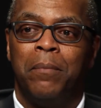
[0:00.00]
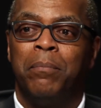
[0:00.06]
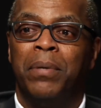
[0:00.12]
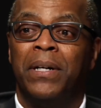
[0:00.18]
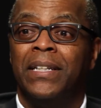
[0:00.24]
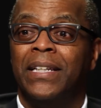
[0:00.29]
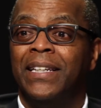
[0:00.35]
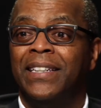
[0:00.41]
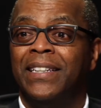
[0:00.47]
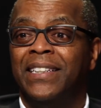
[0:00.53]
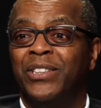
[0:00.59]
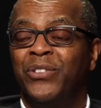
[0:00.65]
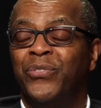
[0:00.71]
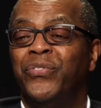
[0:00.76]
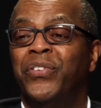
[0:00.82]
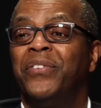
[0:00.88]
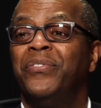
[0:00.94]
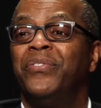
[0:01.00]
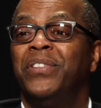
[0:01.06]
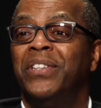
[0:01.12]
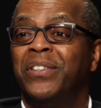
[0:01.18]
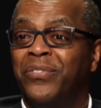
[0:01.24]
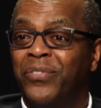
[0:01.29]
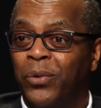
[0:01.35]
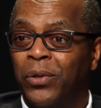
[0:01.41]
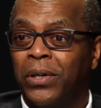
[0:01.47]
But it is
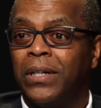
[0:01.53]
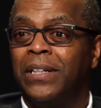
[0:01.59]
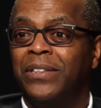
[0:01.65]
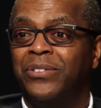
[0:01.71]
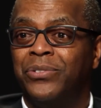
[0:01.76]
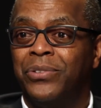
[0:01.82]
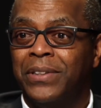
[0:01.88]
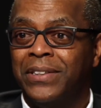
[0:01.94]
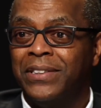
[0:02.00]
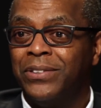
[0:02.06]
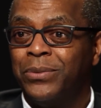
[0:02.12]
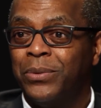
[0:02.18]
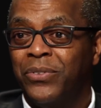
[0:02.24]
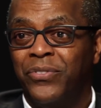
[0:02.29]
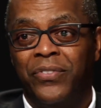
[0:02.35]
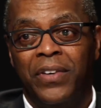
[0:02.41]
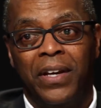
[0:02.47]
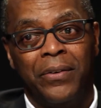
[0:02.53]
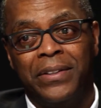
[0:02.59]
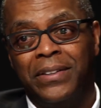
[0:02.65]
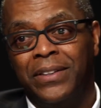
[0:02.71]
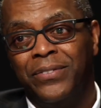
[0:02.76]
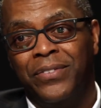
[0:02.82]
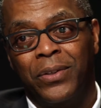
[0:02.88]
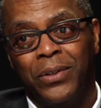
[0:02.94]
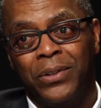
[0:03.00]
54 countries with very
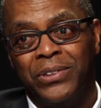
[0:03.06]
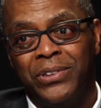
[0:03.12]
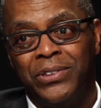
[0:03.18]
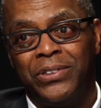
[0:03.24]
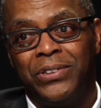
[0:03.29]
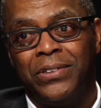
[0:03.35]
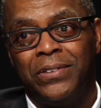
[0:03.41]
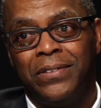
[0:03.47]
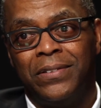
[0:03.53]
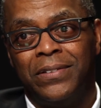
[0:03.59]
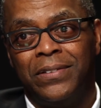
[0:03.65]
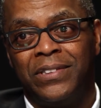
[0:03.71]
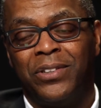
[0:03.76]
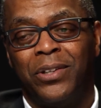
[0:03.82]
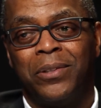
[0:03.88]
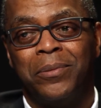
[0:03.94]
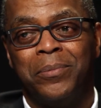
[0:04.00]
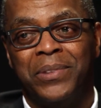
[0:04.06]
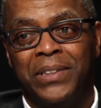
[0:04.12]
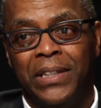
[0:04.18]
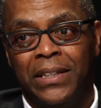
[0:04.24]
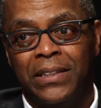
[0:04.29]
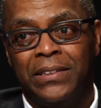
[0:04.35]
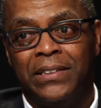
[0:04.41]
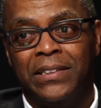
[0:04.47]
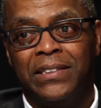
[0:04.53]
diverse
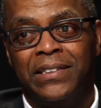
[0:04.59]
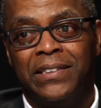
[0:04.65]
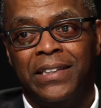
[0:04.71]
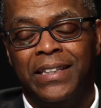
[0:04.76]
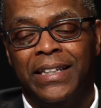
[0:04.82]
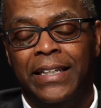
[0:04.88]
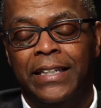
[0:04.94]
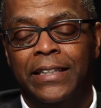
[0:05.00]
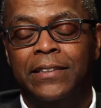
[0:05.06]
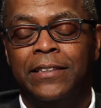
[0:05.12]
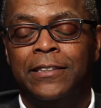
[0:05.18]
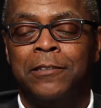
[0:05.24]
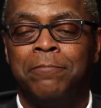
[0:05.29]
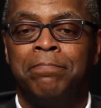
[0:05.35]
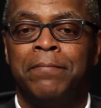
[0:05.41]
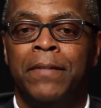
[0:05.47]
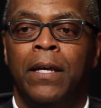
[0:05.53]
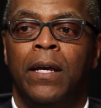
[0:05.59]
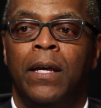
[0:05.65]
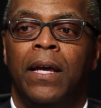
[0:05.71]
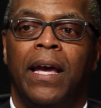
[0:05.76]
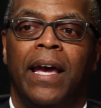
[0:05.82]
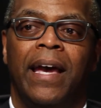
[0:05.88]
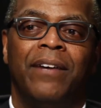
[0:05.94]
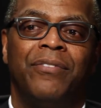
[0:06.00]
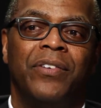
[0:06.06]
circumstances and needs.
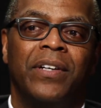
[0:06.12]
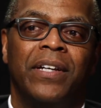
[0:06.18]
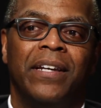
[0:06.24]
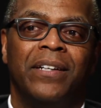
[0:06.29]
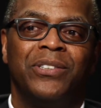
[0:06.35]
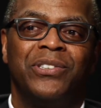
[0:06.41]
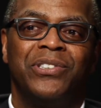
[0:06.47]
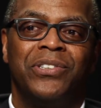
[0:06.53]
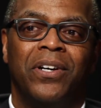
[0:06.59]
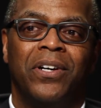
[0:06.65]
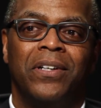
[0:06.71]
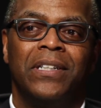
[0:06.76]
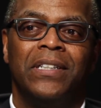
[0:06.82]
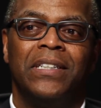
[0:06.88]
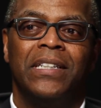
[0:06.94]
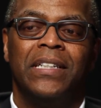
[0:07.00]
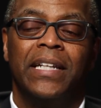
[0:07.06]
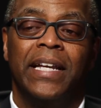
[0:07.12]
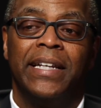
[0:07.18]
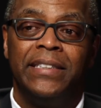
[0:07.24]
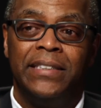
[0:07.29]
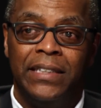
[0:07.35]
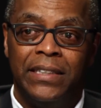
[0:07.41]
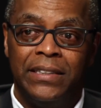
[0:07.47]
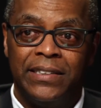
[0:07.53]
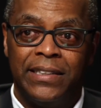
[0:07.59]
Africare started in
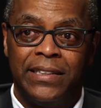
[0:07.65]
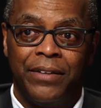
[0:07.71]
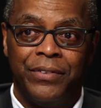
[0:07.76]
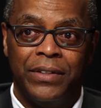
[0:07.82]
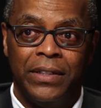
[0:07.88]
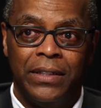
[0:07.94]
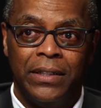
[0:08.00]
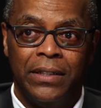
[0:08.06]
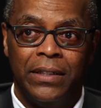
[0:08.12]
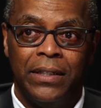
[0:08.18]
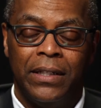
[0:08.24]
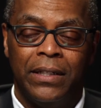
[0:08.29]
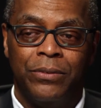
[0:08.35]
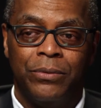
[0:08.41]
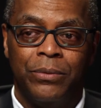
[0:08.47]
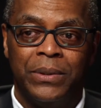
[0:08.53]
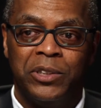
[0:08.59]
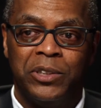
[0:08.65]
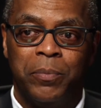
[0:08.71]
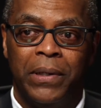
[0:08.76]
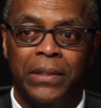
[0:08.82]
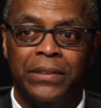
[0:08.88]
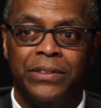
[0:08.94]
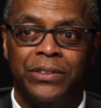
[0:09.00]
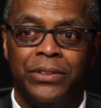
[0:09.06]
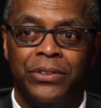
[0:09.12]
1970 in
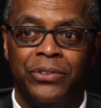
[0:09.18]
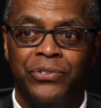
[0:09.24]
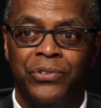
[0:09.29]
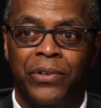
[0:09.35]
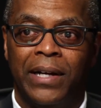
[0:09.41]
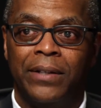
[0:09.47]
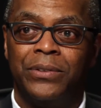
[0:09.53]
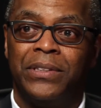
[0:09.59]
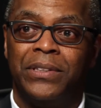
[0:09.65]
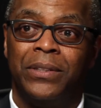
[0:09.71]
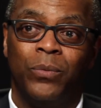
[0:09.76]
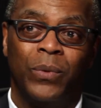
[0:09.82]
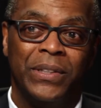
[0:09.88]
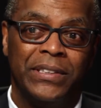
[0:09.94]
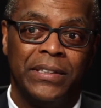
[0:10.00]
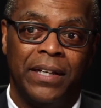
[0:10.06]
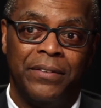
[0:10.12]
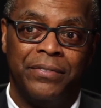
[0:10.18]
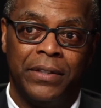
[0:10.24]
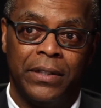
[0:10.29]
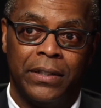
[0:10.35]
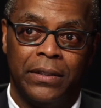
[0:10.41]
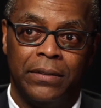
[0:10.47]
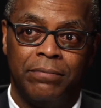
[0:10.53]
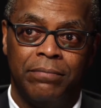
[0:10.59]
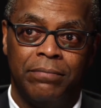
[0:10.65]
response to the drought in West
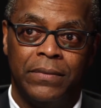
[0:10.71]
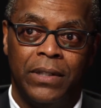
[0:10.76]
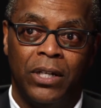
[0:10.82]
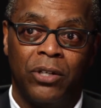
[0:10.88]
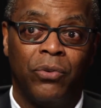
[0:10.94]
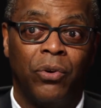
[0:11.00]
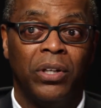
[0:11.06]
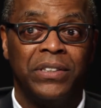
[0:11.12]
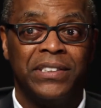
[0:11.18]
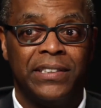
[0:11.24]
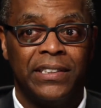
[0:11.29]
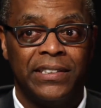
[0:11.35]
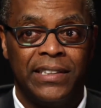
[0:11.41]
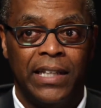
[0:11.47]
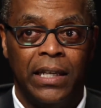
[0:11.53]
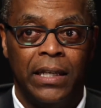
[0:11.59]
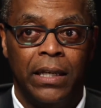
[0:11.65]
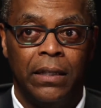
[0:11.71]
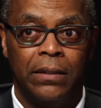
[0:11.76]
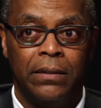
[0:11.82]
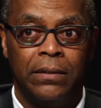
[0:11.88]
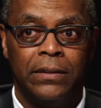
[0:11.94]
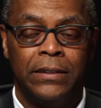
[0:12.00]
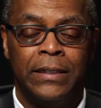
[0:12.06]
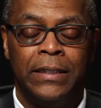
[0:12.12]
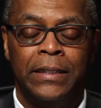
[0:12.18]
Africa across the Sahel.